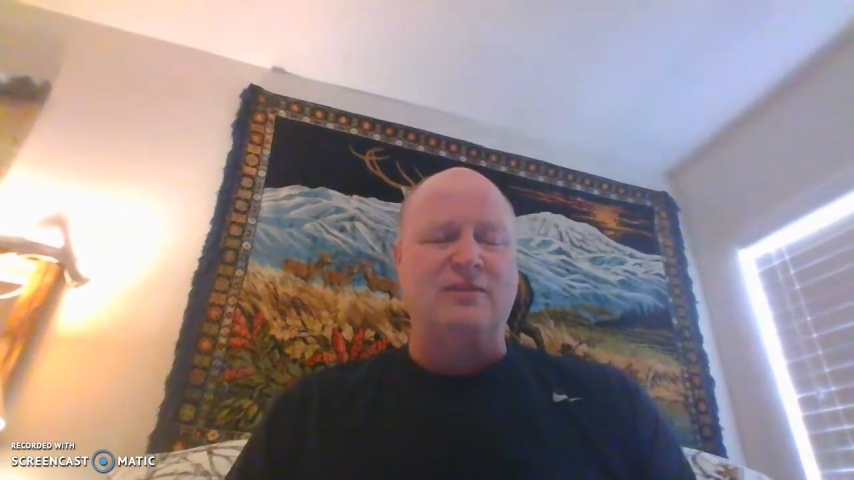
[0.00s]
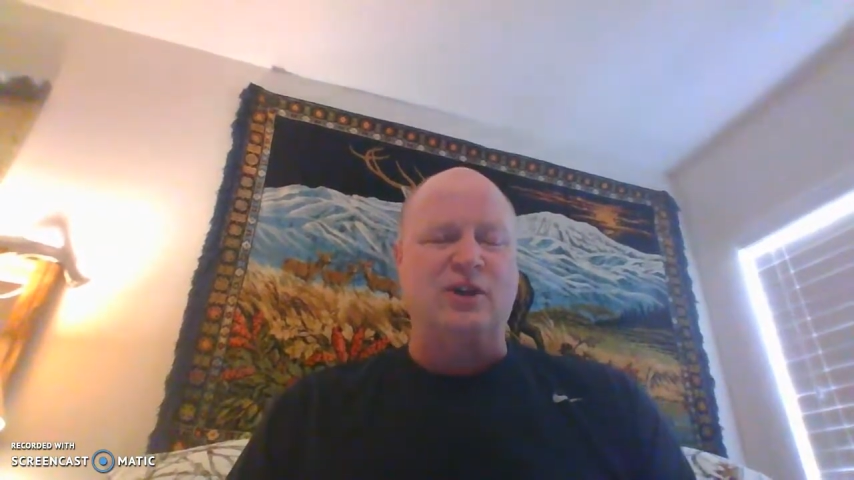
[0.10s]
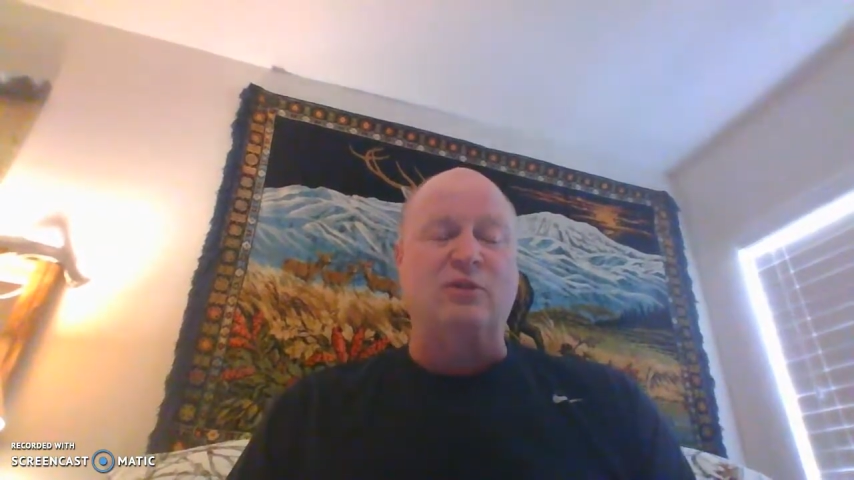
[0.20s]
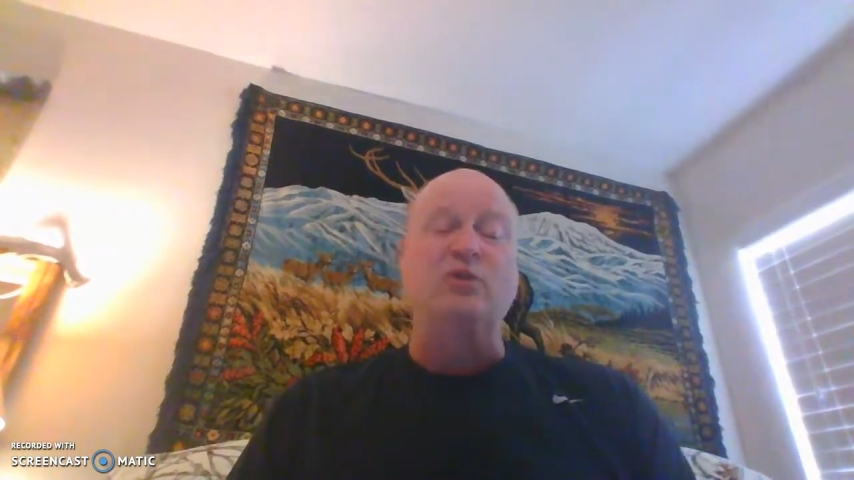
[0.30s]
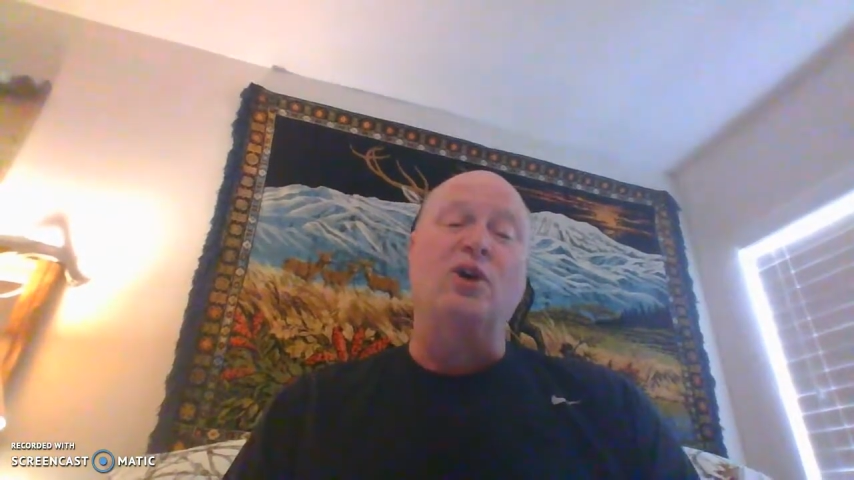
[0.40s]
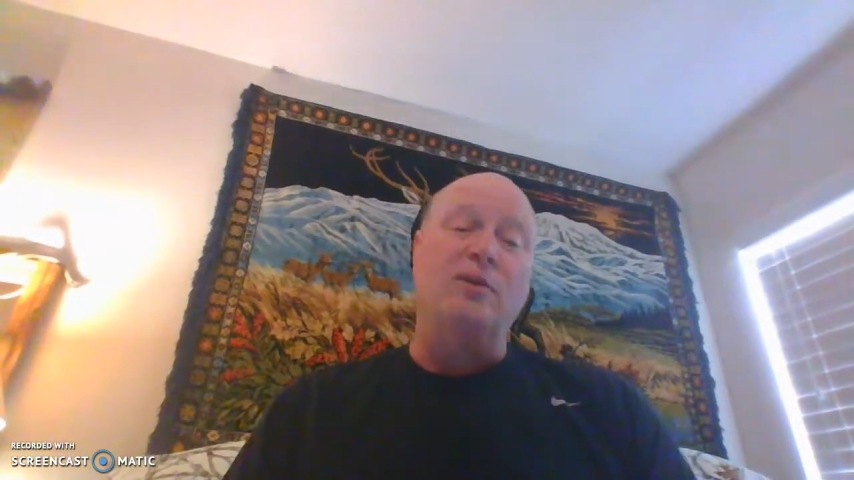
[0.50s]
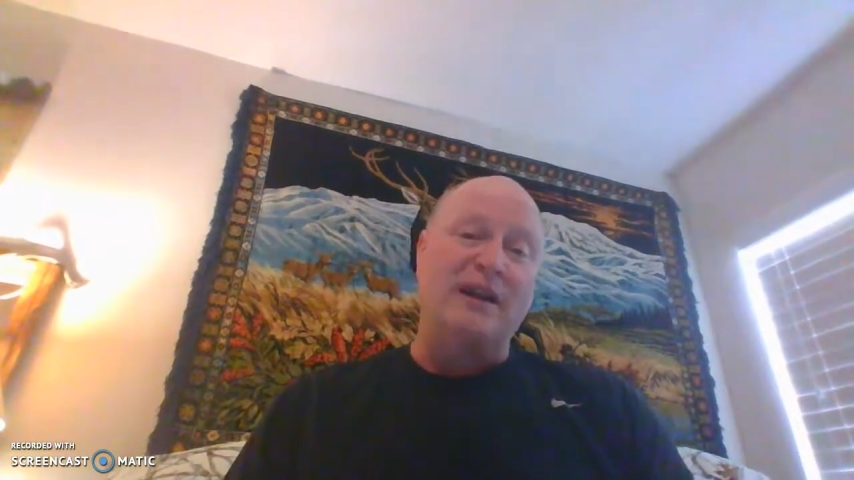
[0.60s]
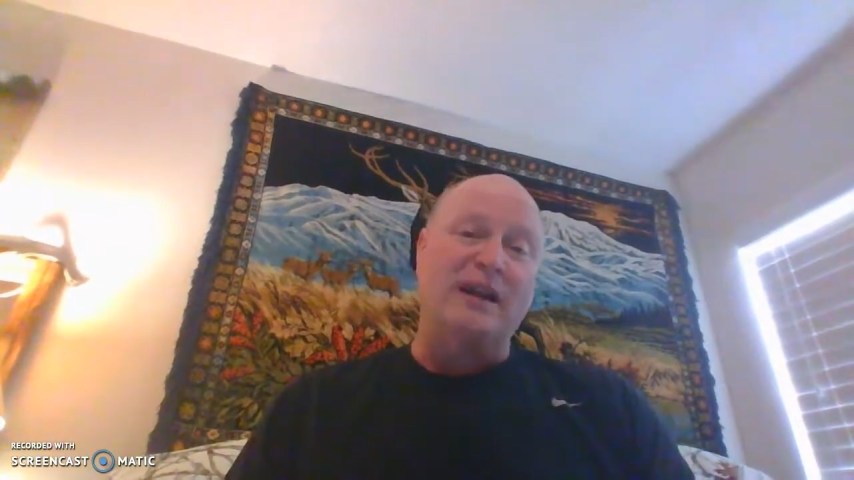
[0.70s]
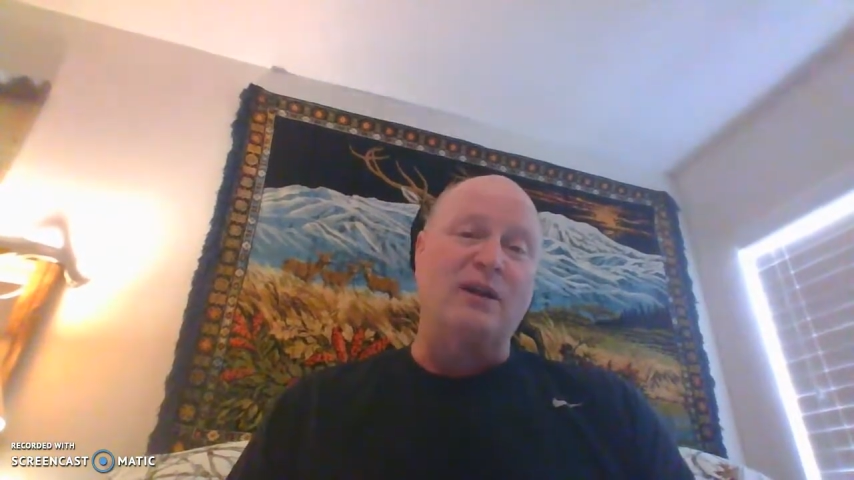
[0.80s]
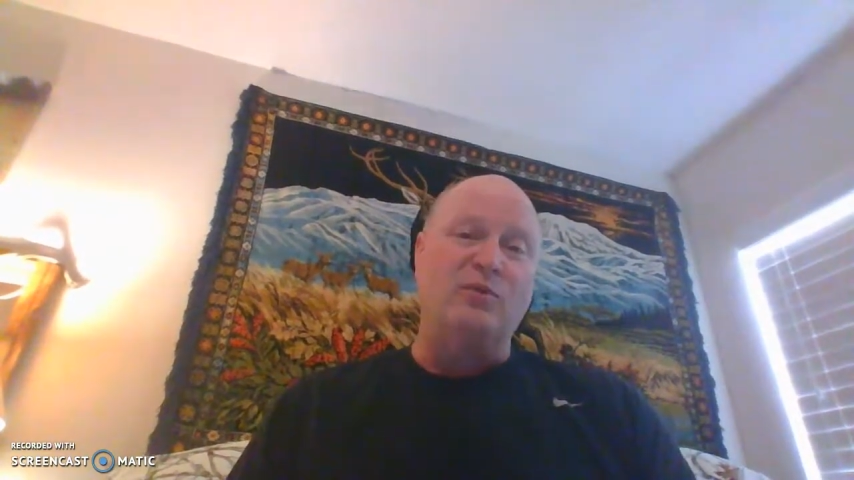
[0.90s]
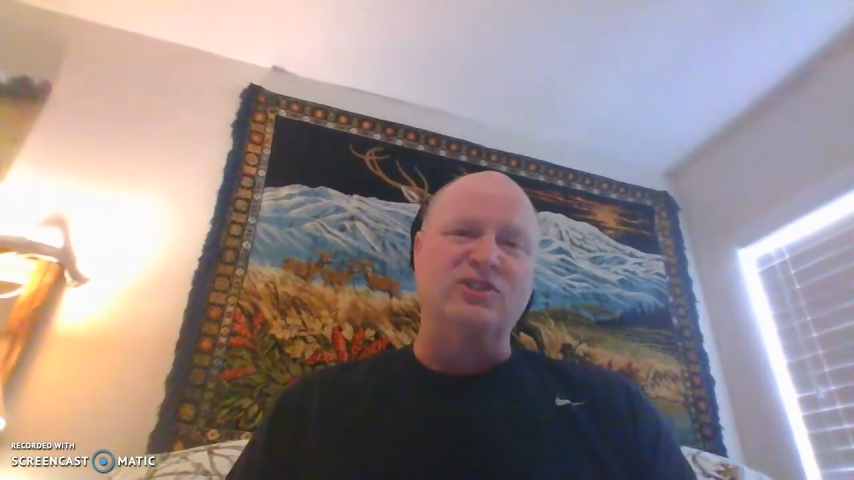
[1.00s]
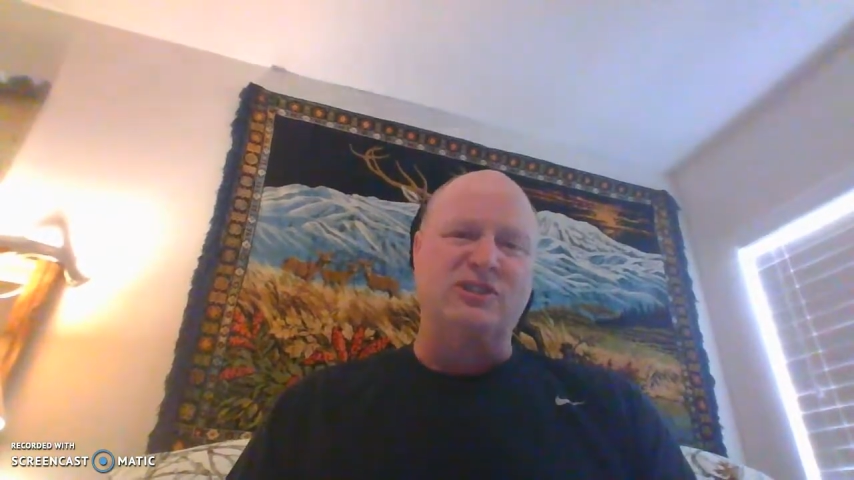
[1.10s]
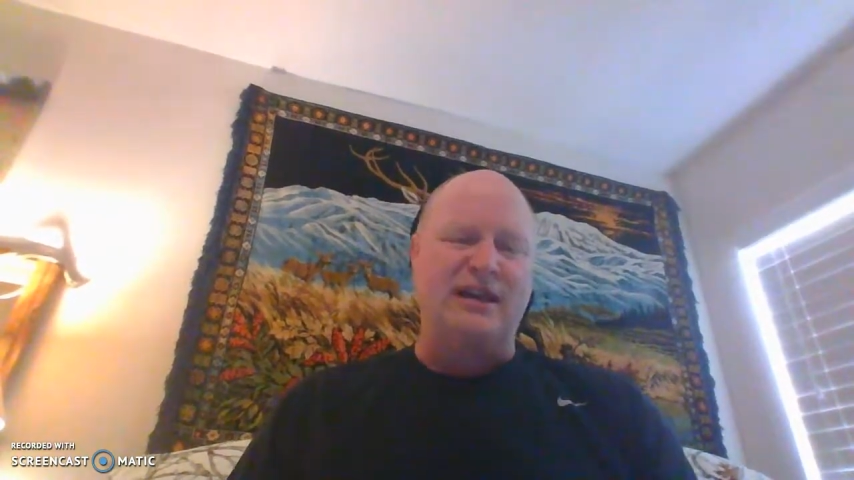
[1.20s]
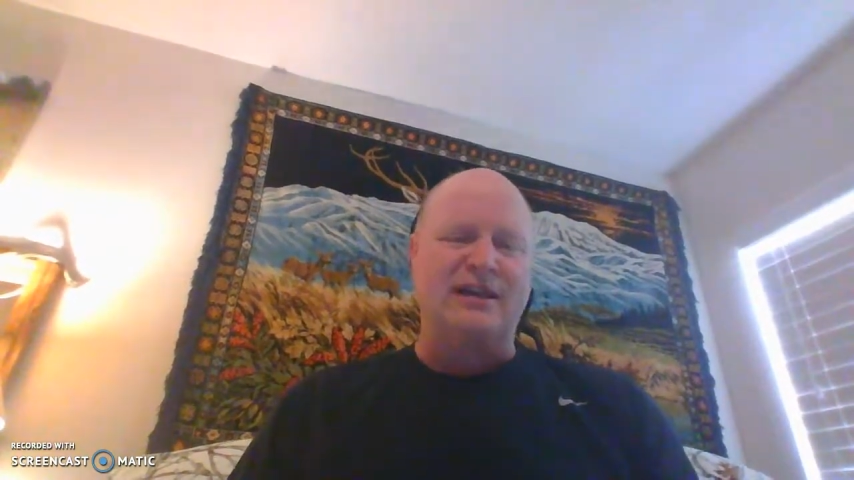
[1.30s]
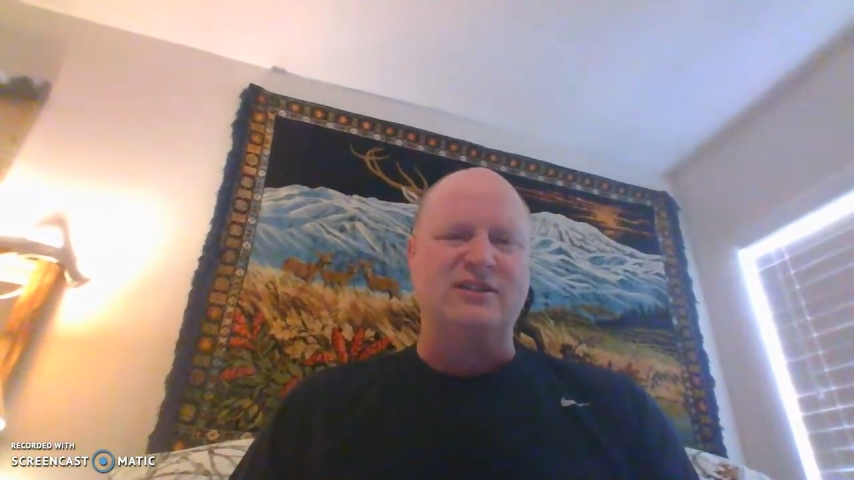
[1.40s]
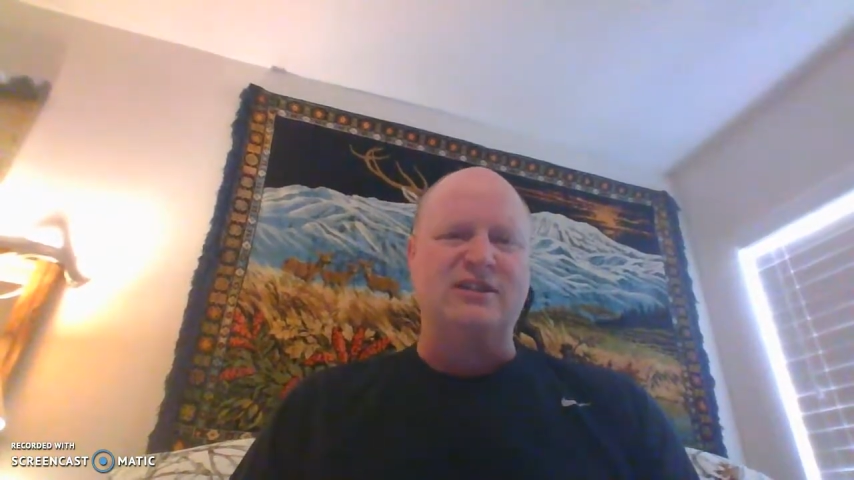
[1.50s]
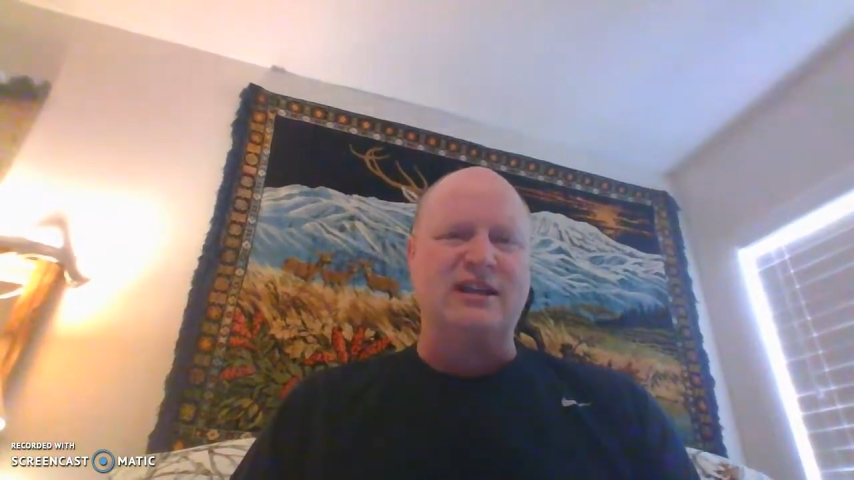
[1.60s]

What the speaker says: The only drawback I will say is